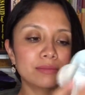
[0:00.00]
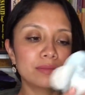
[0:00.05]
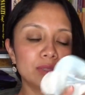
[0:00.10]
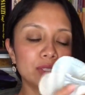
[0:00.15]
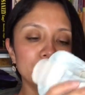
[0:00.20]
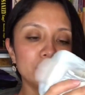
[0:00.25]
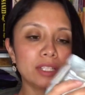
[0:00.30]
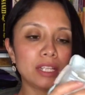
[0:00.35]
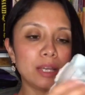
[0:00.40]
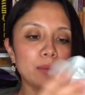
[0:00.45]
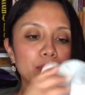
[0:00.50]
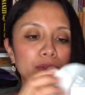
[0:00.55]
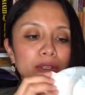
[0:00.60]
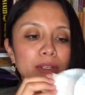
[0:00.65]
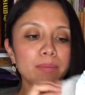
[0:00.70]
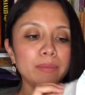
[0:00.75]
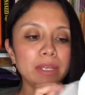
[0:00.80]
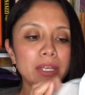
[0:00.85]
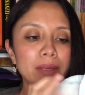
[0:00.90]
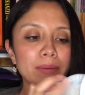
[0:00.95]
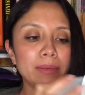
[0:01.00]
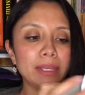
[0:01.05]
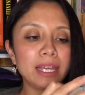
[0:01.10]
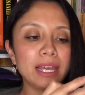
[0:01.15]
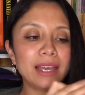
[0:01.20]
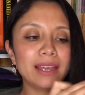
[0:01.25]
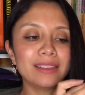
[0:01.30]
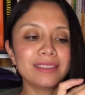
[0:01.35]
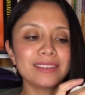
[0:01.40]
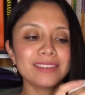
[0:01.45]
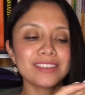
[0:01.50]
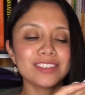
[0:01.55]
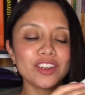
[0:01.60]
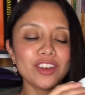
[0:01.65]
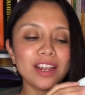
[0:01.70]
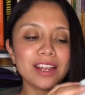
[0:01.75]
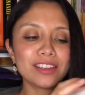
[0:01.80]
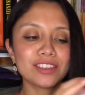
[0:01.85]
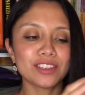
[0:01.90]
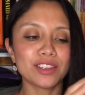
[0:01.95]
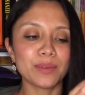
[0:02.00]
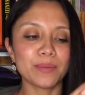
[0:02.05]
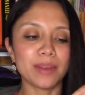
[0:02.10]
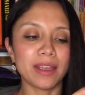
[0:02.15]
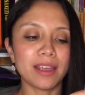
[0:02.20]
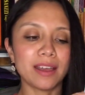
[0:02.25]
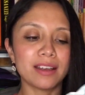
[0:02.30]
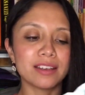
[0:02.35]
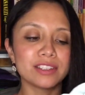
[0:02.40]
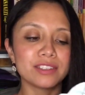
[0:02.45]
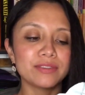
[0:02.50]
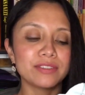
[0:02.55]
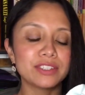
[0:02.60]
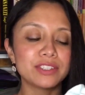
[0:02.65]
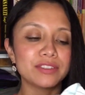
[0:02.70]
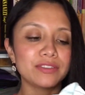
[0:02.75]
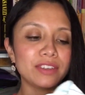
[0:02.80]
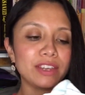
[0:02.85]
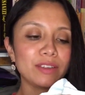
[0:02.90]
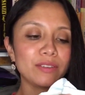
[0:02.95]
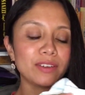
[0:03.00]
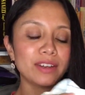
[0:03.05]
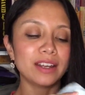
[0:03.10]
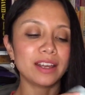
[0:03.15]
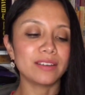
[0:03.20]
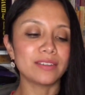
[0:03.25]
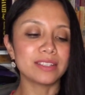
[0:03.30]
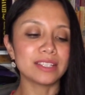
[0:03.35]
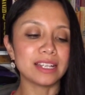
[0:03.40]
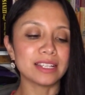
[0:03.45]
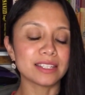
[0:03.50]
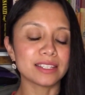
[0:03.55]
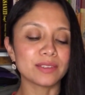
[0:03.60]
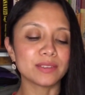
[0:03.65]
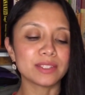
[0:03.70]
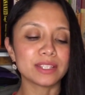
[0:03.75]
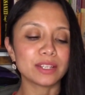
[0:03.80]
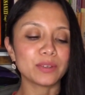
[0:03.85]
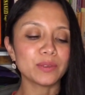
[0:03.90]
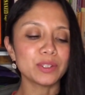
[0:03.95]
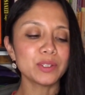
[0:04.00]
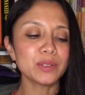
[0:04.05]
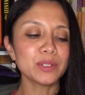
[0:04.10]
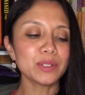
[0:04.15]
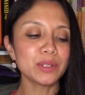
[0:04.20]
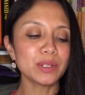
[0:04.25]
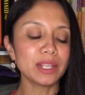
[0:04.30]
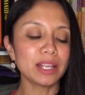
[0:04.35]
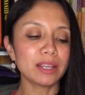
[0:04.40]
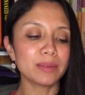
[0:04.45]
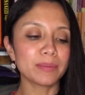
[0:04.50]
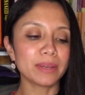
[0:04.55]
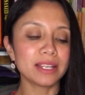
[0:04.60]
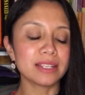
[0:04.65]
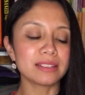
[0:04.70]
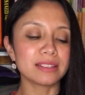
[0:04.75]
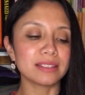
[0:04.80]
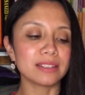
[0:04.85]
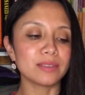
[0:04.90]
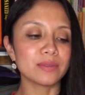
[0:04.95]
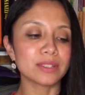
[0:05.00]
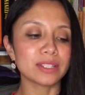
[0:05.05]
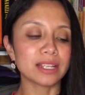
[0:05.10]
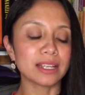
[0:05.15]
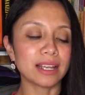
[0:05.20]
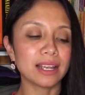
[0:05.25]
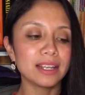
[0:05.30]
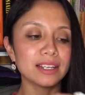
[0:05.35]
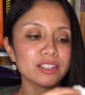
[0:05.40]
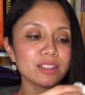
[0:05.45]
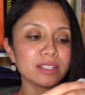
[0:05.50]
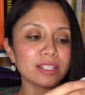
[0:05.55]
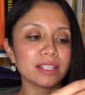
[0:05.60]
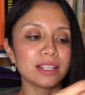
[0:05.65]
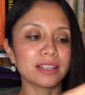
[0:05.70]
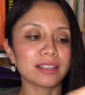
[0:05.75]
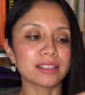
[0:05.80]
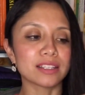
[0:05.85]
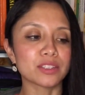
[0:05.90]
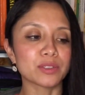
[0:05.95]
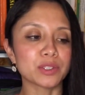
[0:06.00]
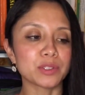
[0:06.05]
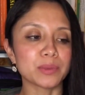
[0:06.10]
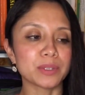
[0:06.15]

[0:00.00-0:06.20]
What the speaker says: put the diaper on the baby. And these are actually my husband's favorite. I was asking, I was like, which ones do you like best? And he was like, I actually like this ones